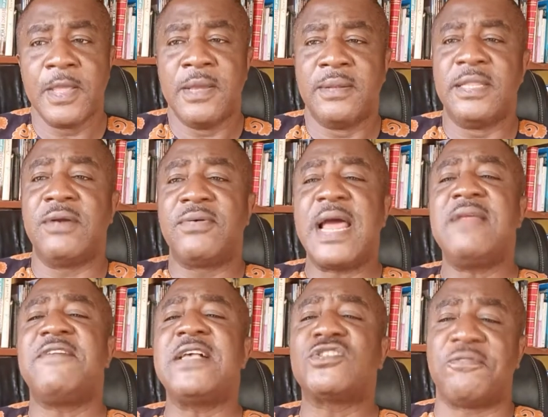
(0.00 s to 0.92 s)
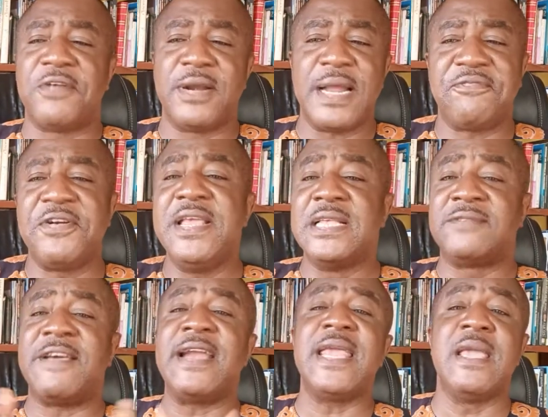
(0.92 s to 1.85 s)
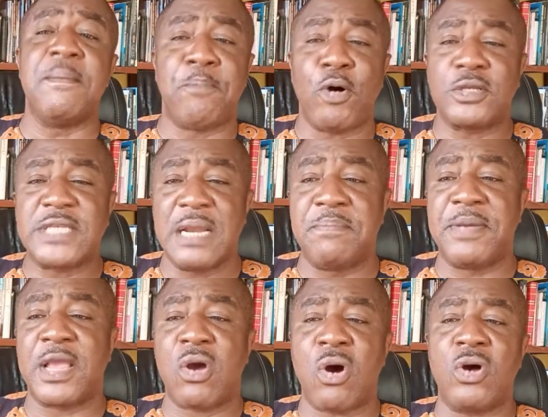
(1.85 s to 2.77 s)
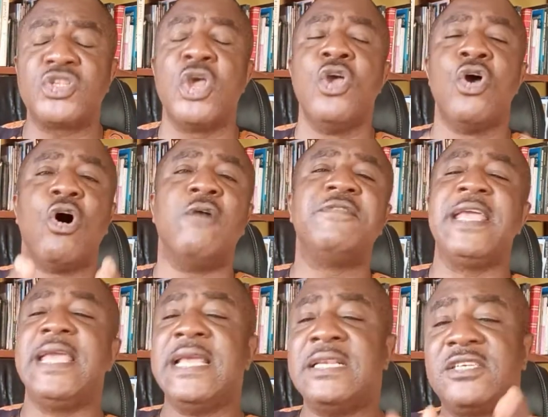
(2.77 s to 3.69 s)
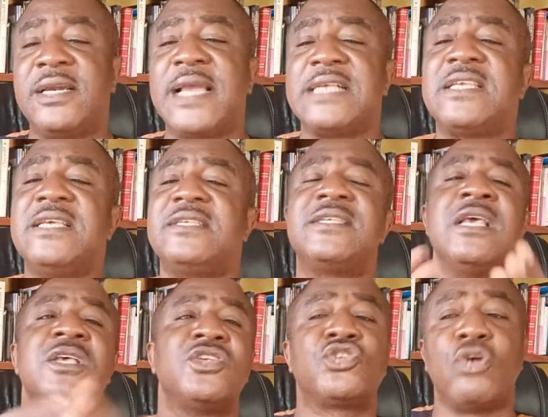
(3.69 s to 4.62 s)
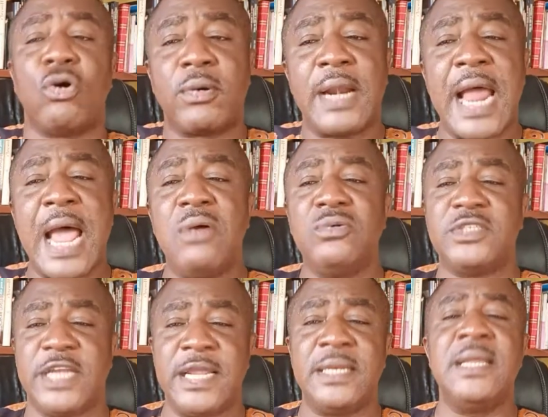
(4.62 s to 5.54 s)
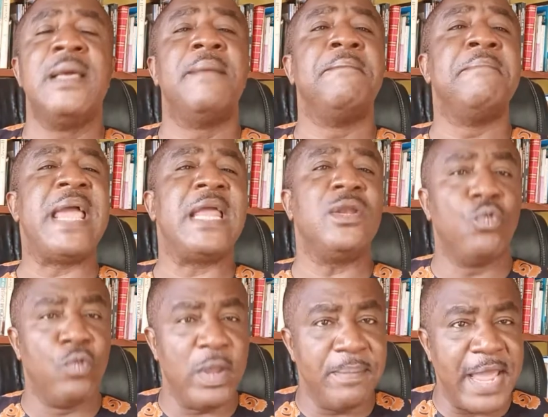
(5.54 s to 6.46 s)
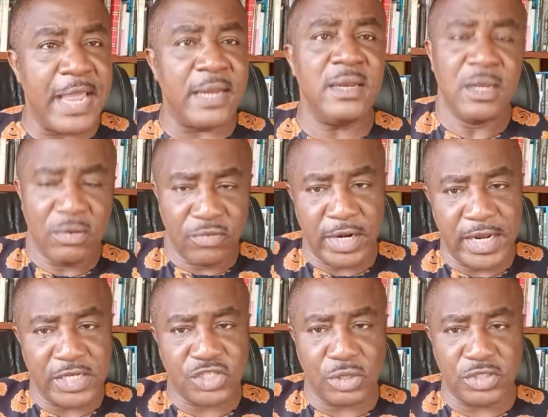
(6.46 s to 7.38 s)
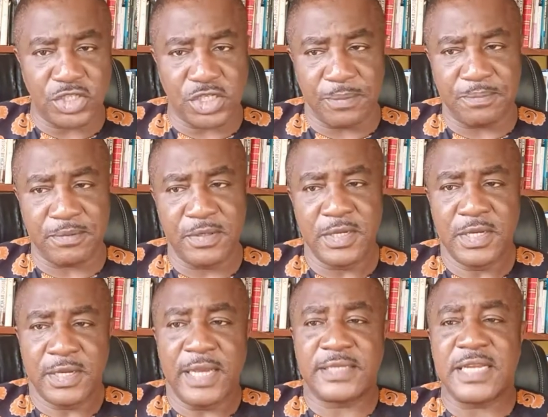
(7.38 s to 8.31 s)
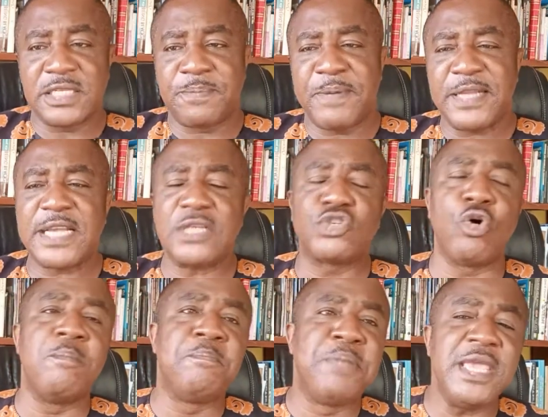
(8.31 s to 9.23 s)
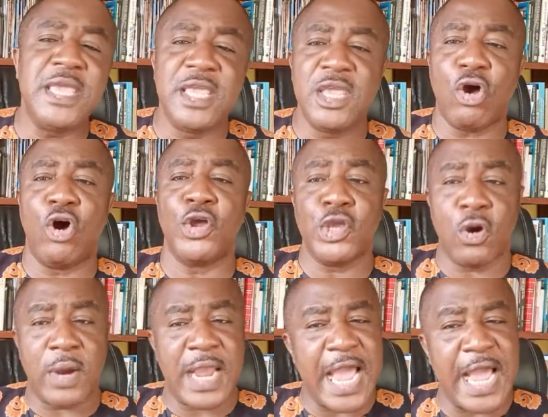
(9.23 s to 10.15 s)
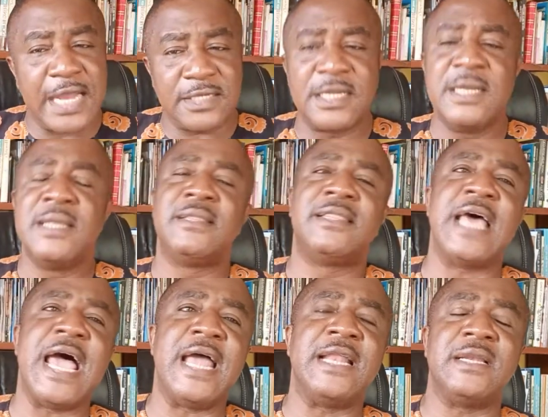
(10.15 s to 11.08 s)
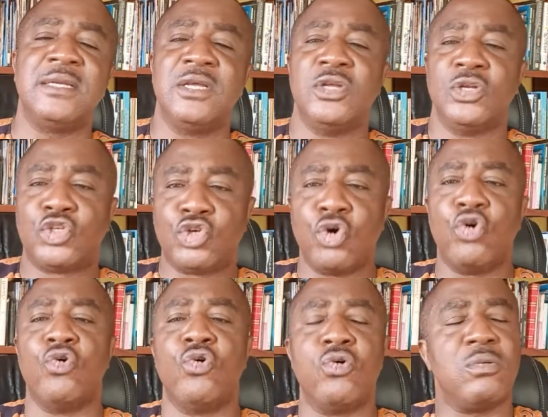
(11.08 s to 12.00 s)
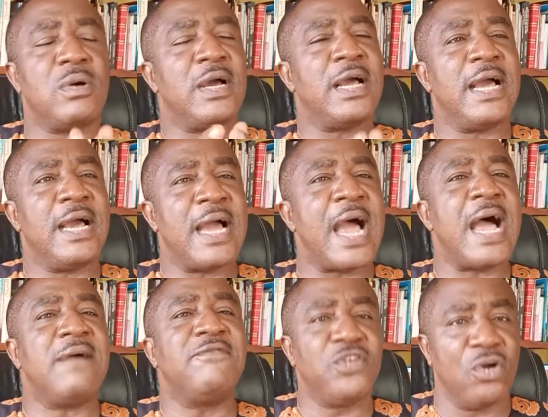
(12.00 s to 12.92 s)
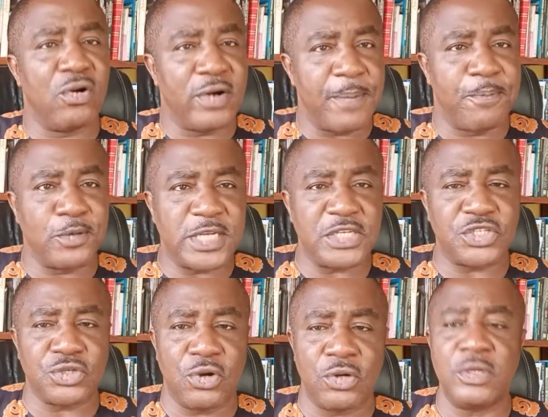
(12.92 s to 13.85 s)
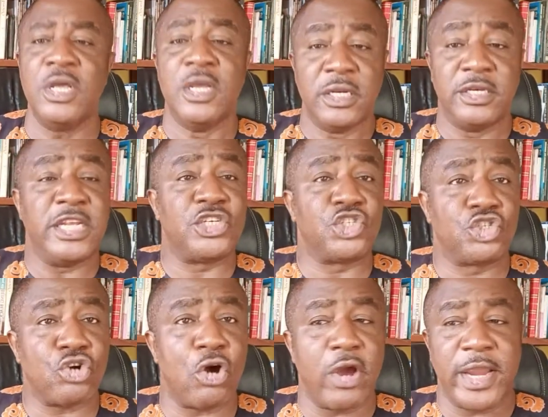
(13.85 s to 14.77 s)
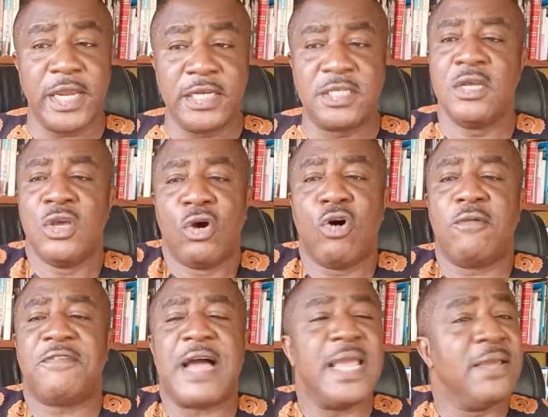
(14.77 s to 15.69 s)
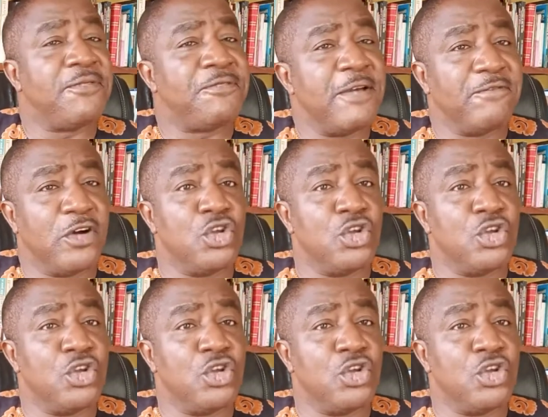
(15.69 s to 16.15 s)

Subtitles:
The relevance of a referee is very important because of the intricacies surrounding men-women relationship. It is better to be on your guard than to have your reputation destroyed over a favor